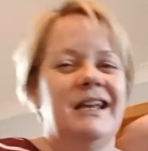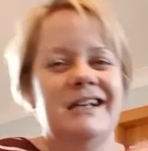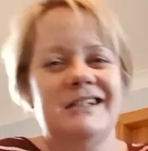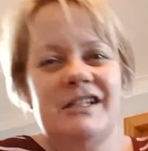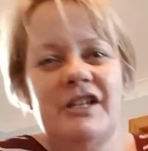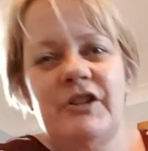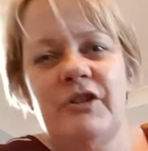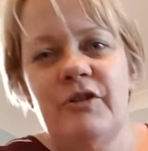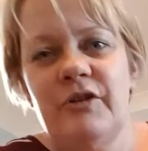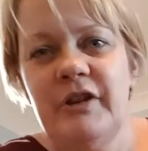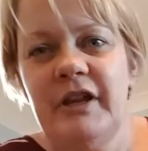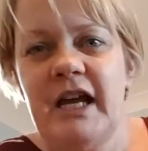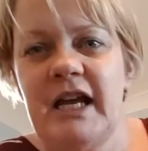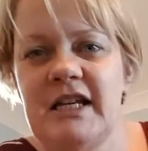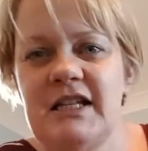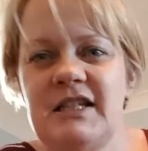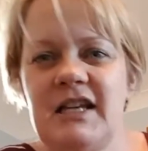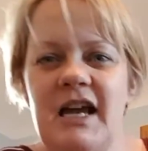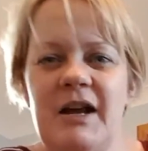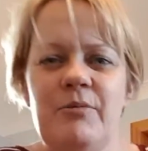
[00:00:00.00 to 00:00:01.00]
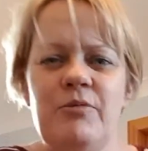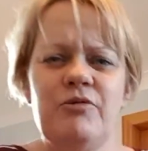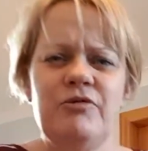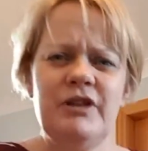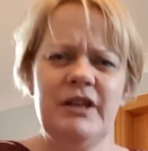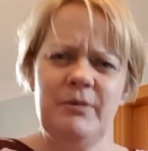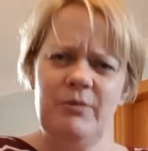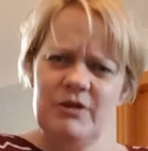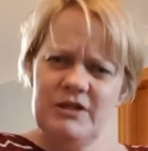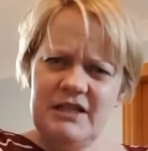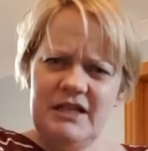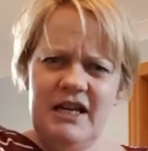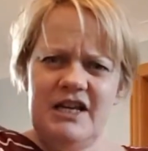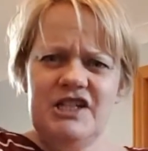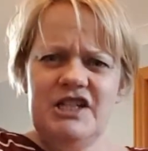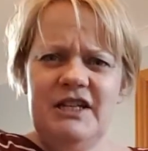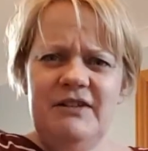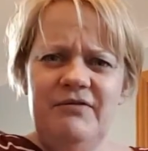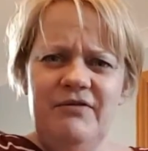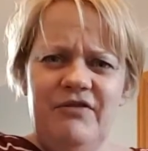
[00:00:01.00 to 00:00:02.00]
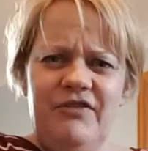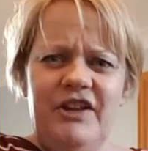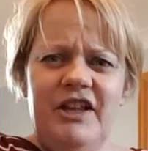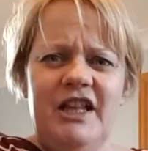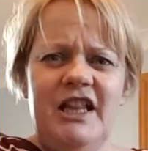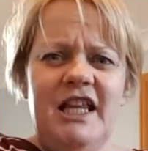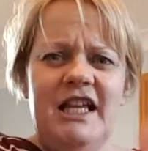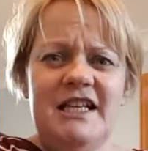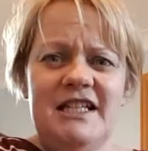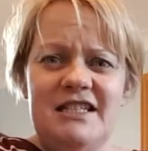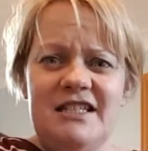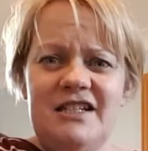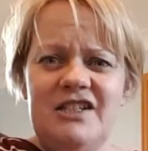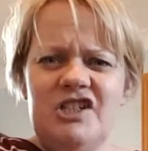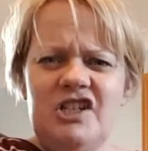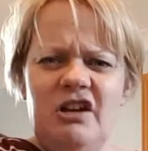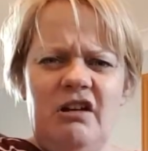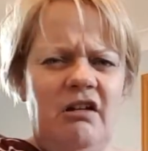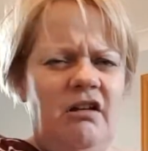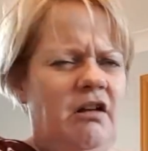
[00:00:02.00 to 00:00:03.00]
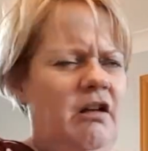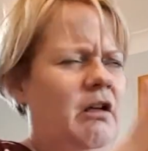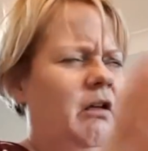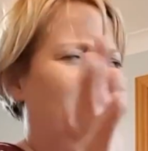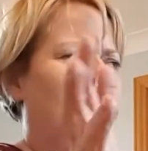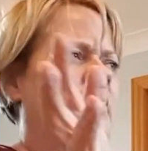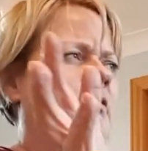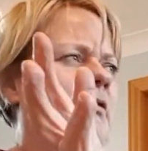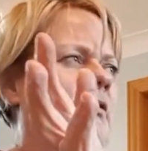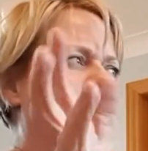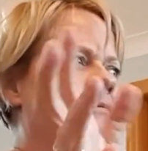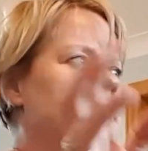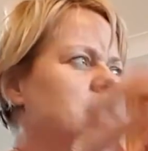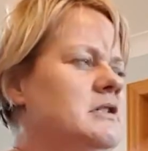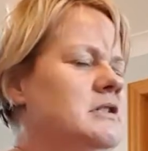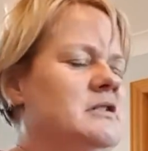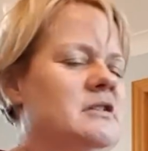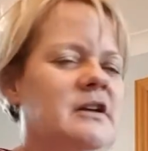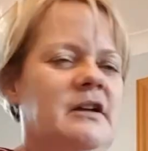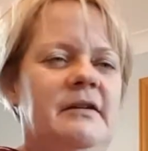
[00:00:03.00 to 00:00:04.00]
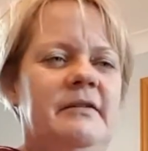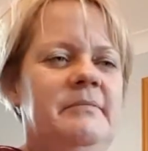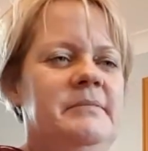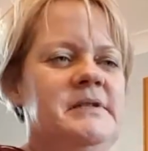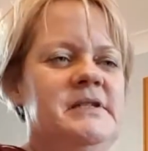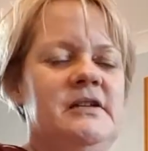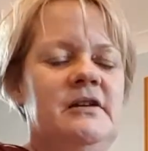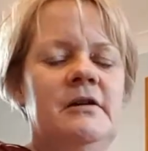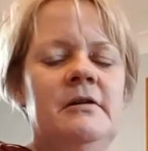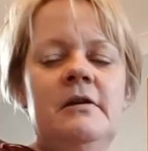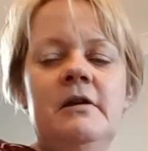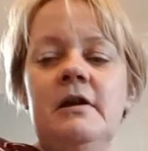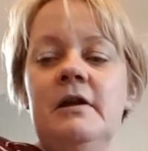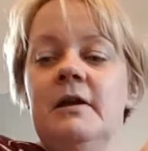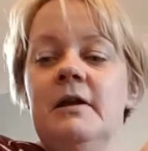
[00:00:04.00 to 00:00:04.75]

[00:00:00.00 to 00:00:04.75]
that because I thought, well, I really wasn't actually even feeling like stitching. which is like bizarre.